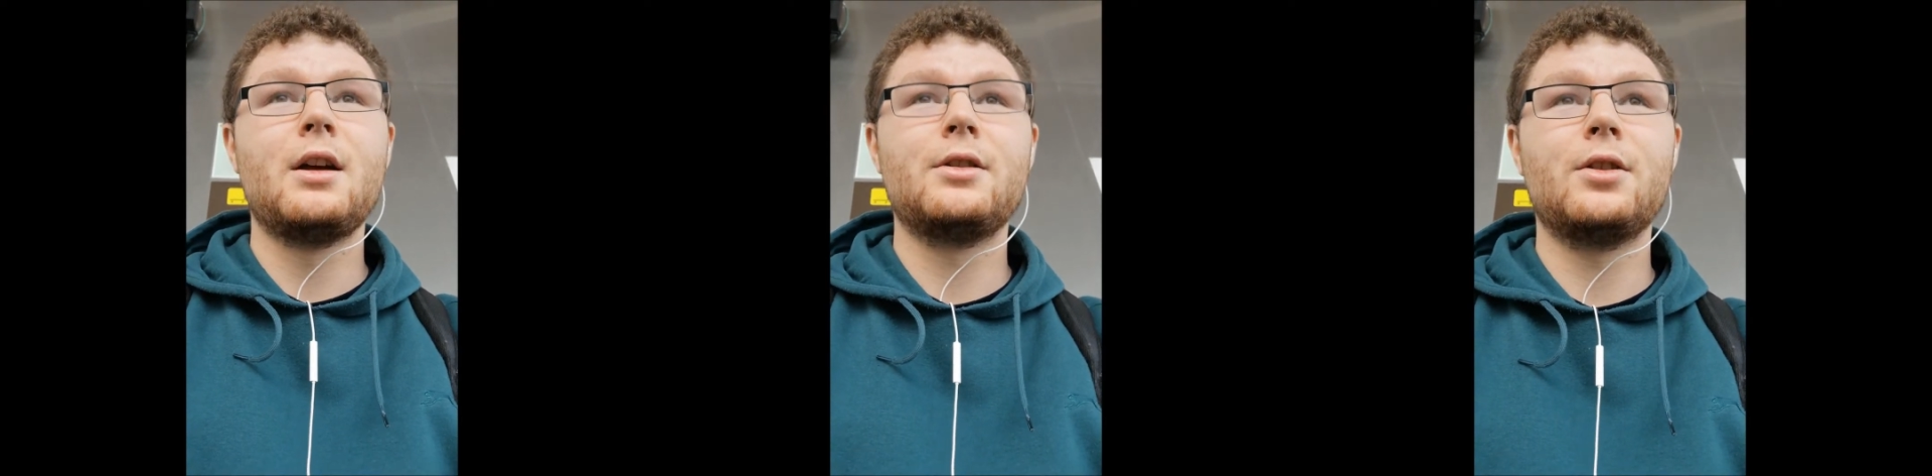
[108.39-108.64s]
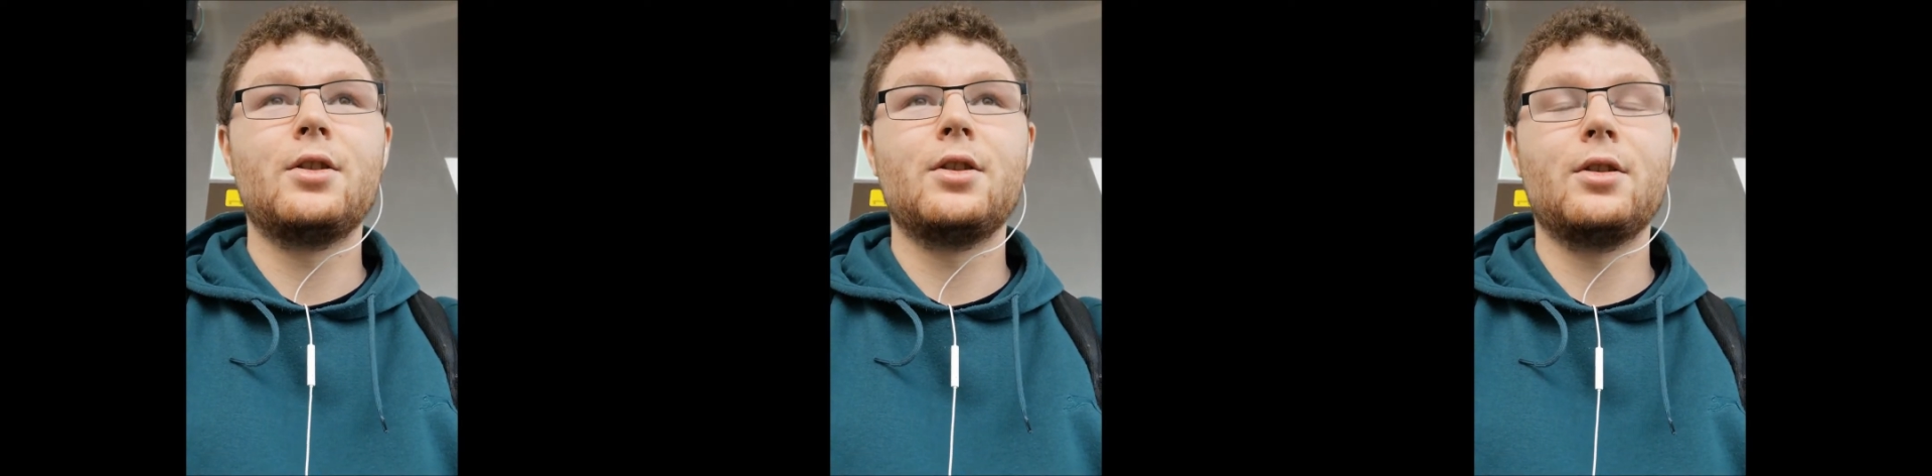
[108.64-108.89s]

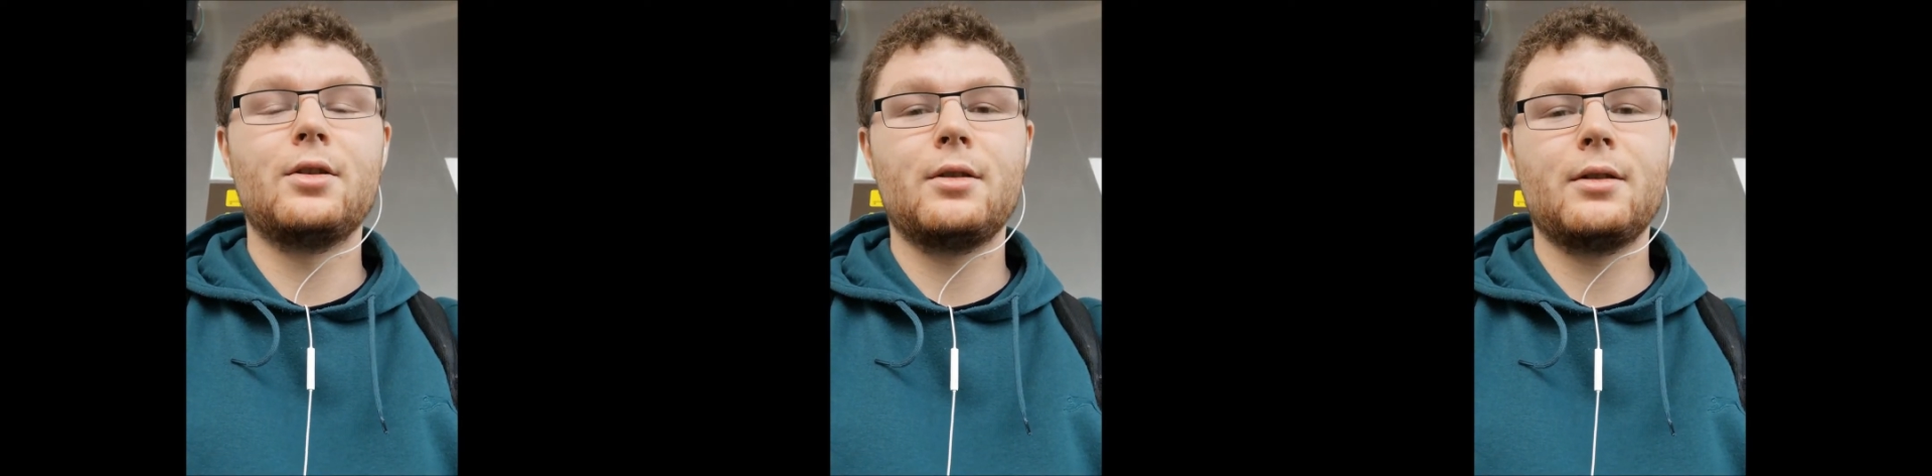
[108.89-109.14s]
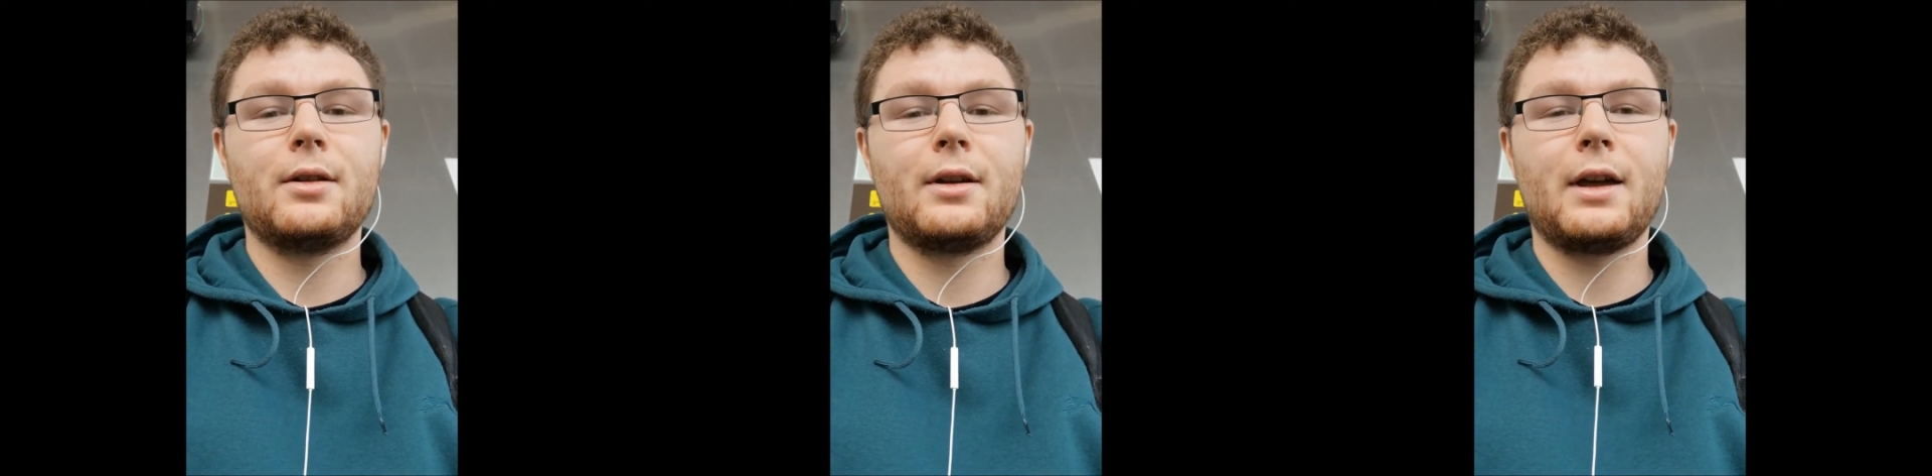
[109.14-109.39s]
to
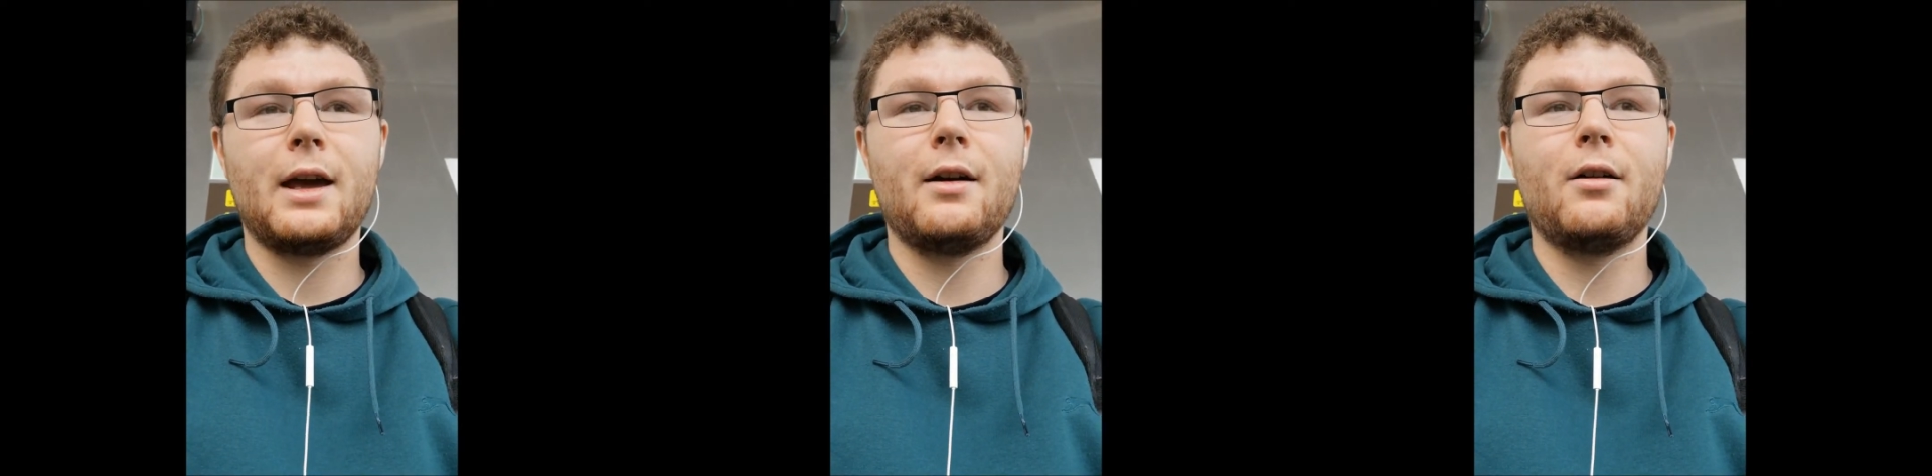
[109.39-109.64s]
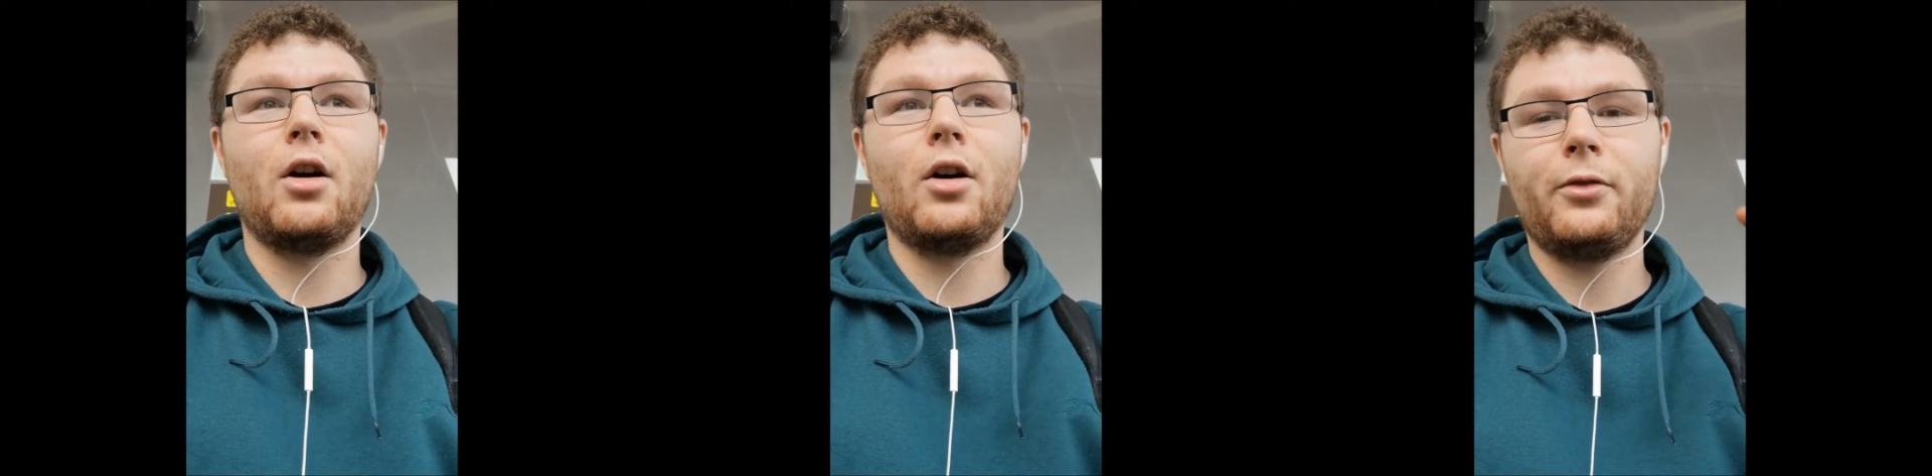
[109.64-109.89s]
get
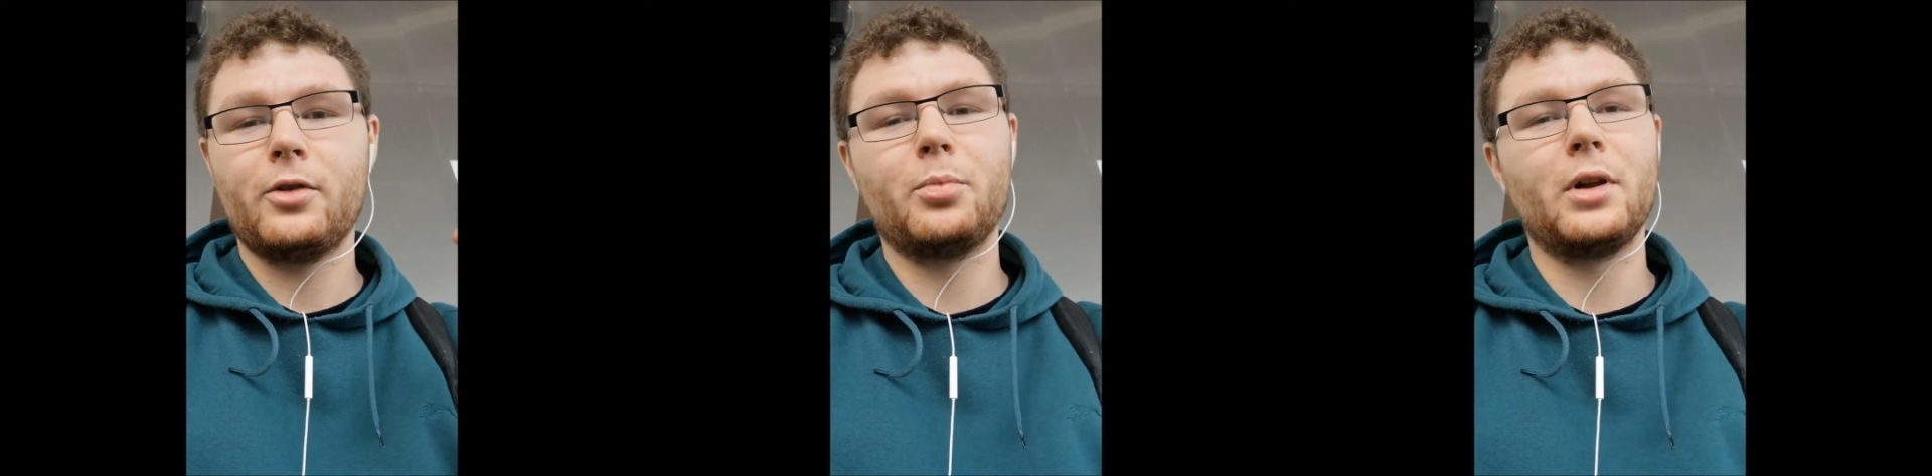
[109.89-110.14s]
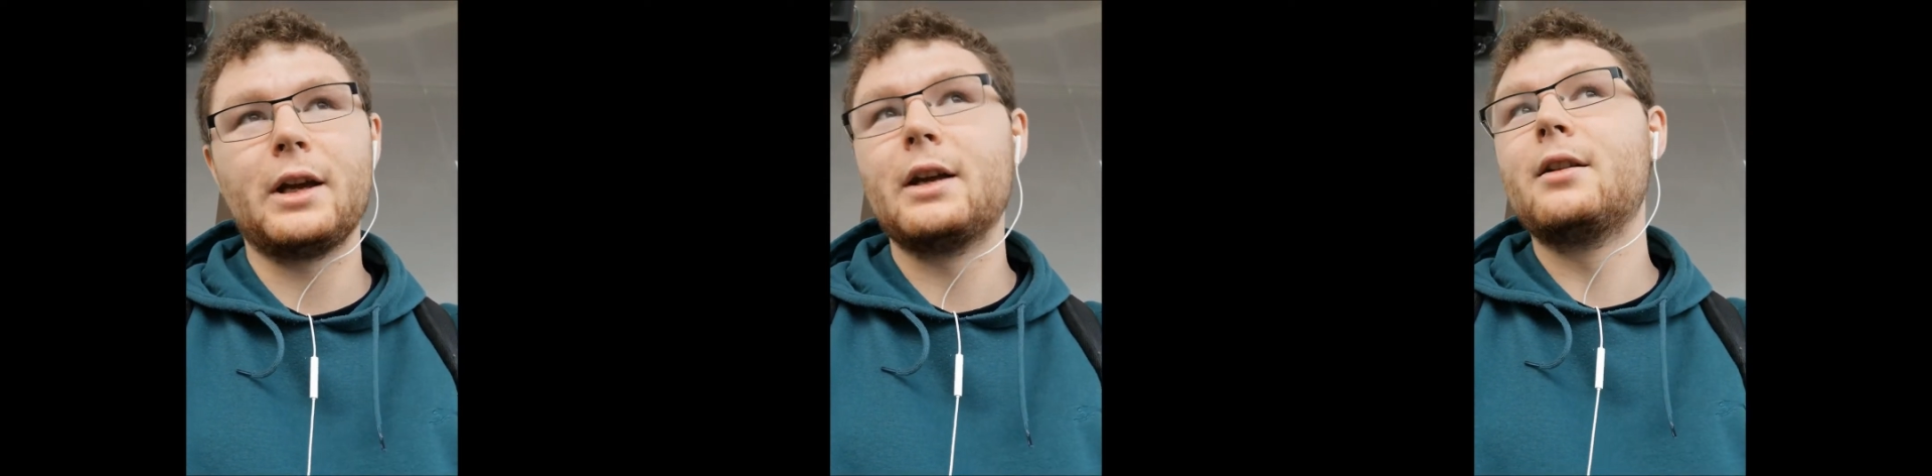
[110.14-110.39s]
off the
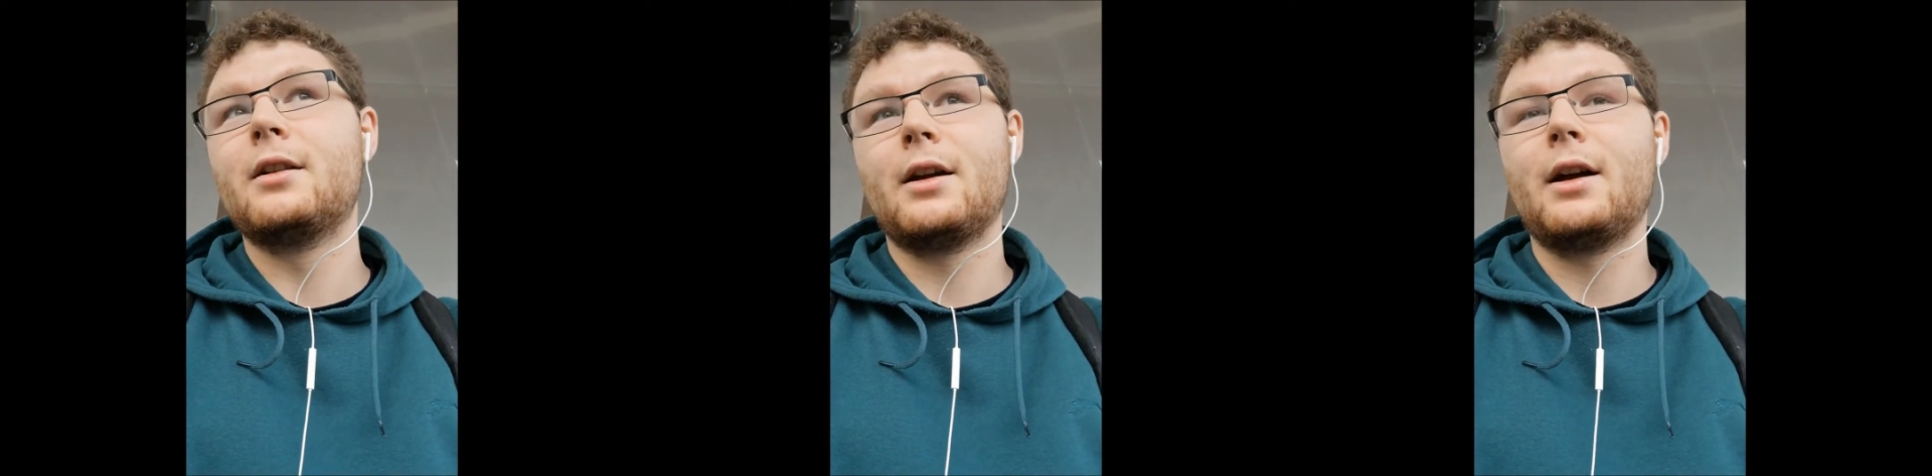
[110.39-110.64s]
plane